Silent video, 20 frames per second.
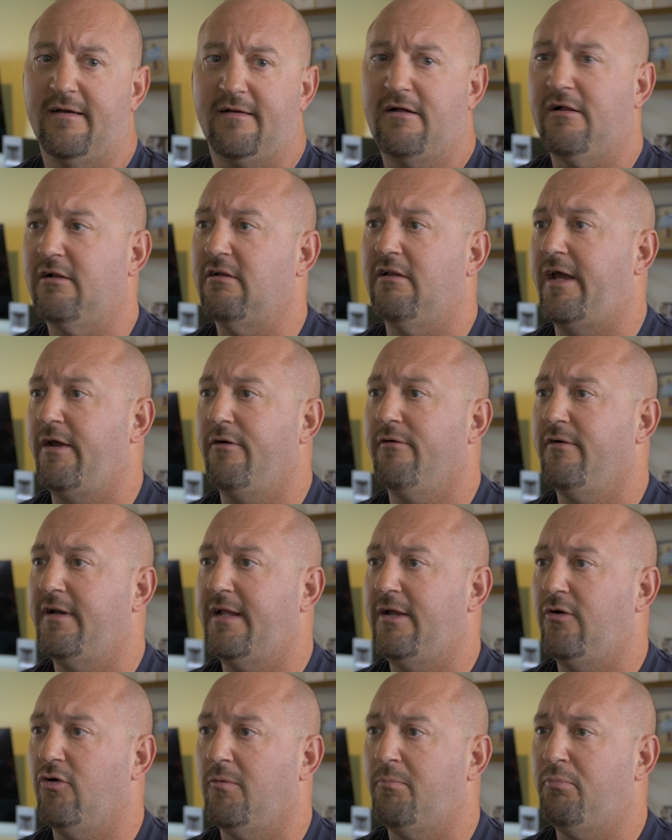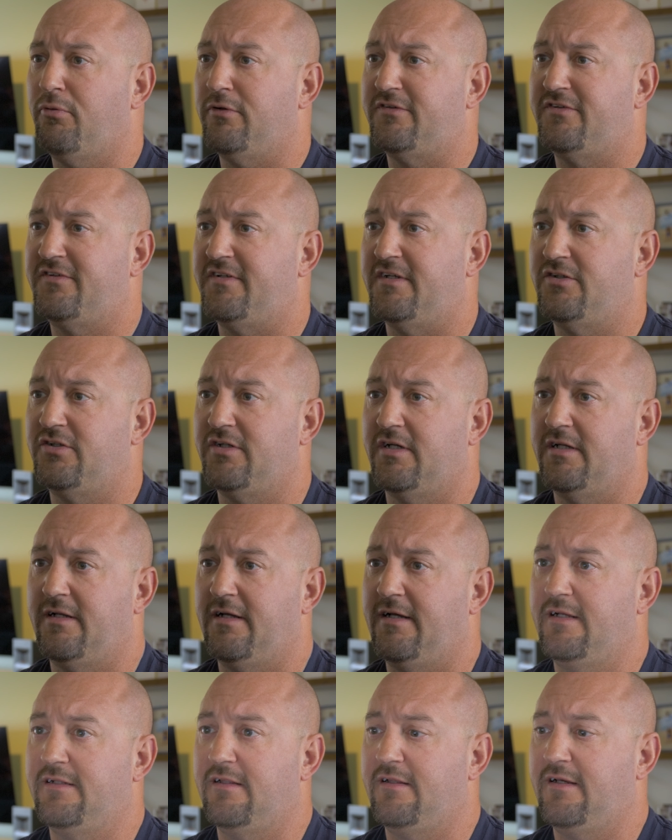clarity or precision.
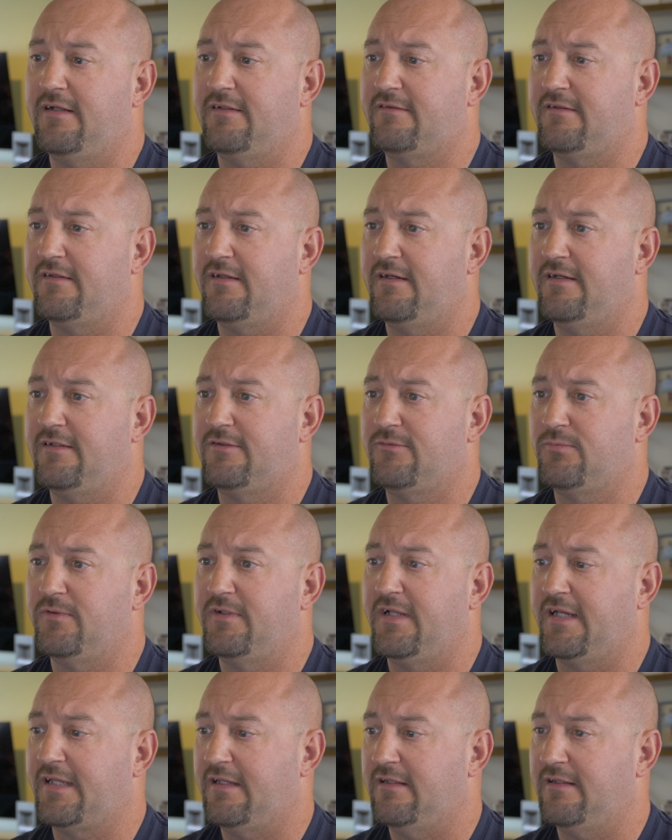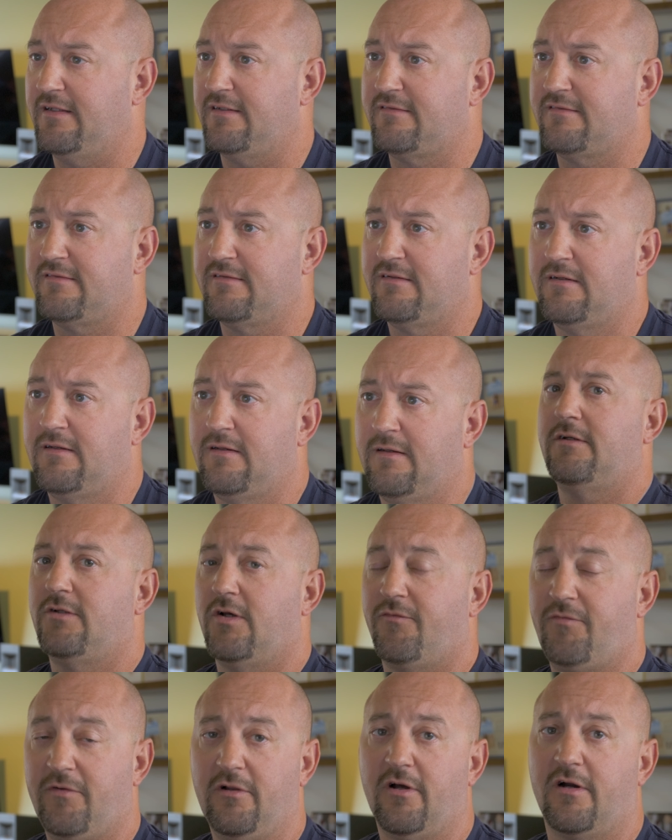It's ridiculous.
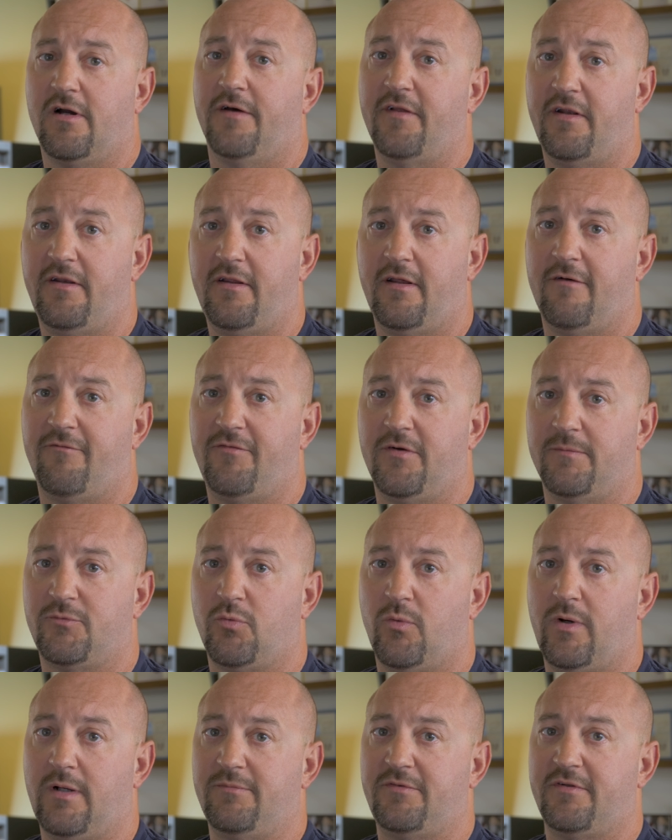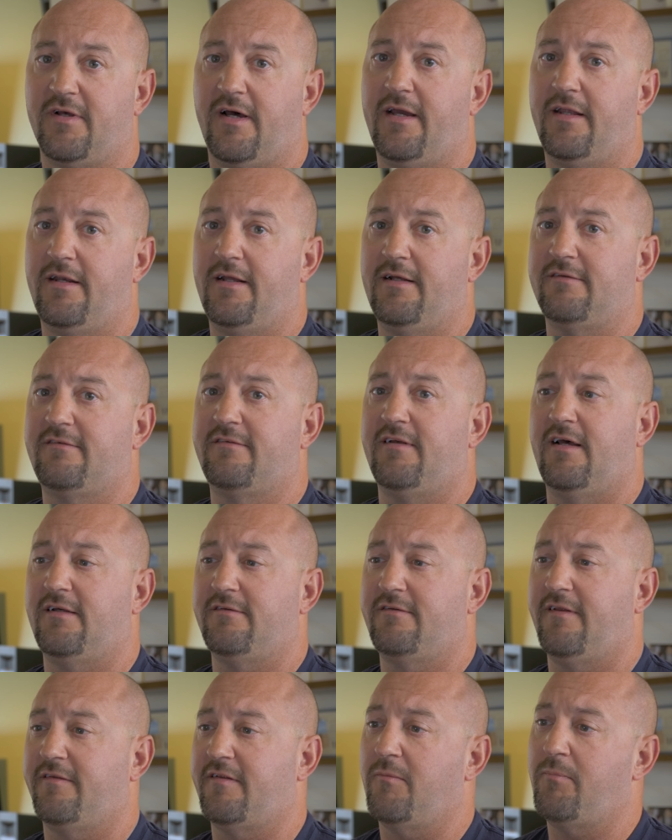So if you look on the Denafrips website, it
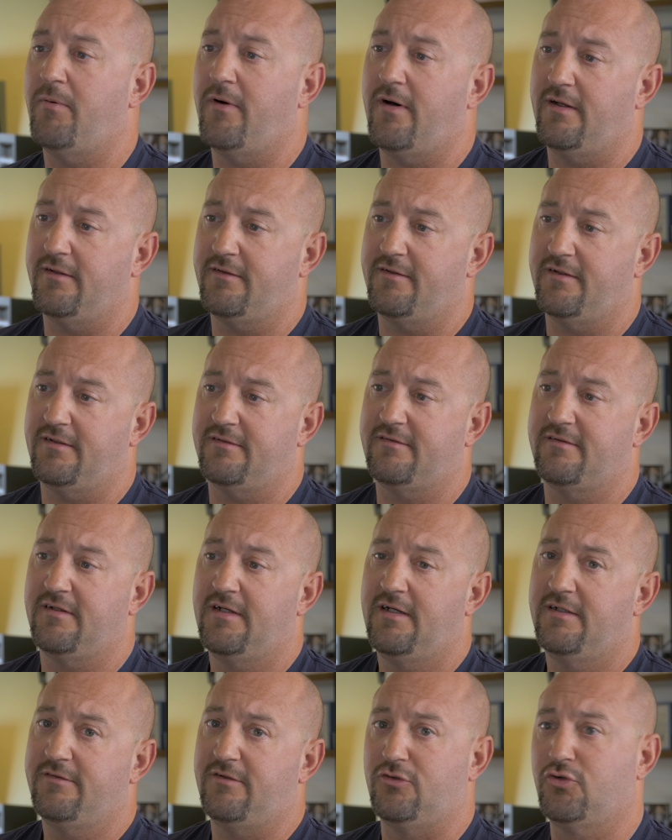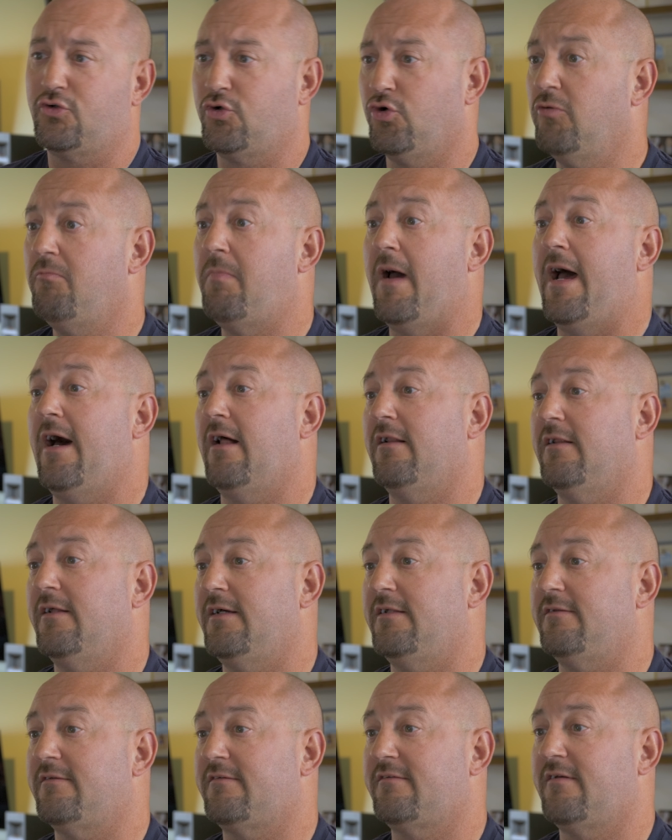says that the Pontus, it's a true
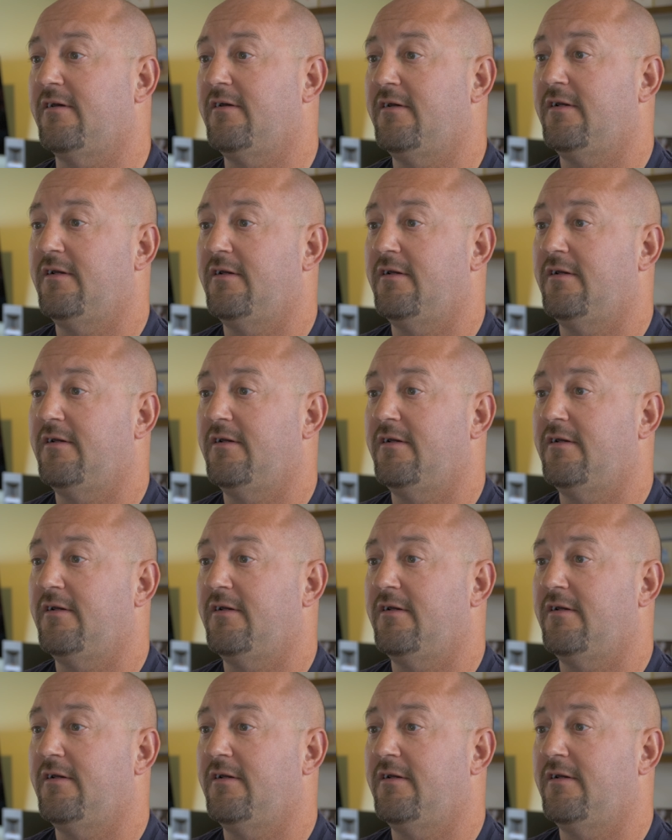balanced